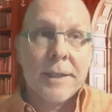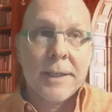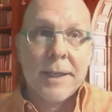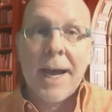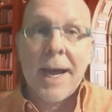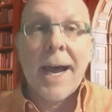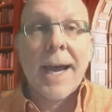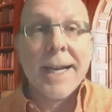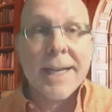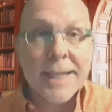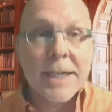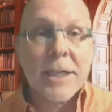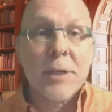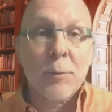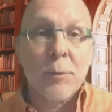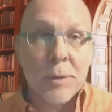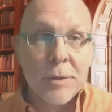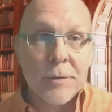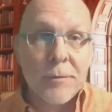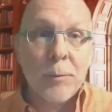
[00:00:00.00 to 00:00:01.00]
I needed
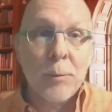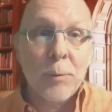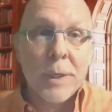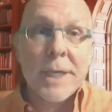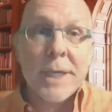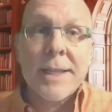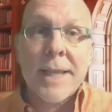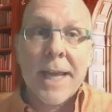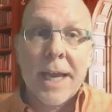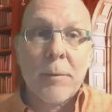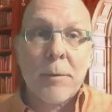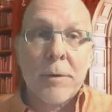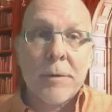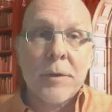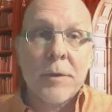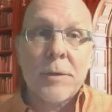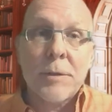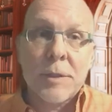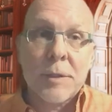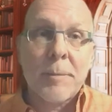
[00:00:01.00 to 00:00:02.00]
to read that
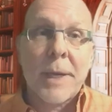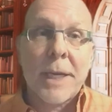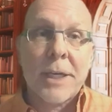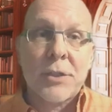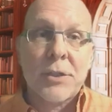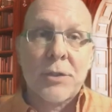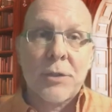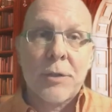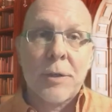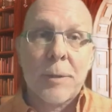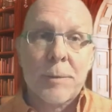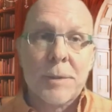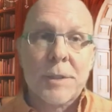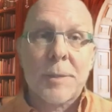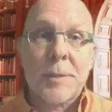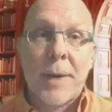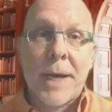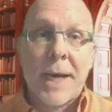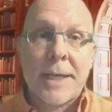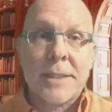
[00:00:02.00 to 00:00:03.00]
review to make sure it was
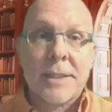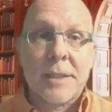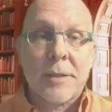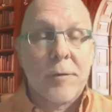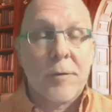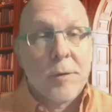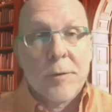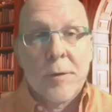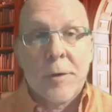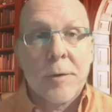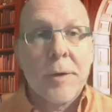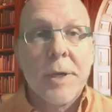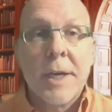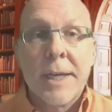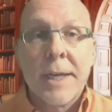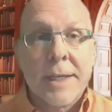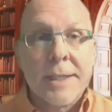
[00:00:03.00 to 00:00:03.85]
a positive review,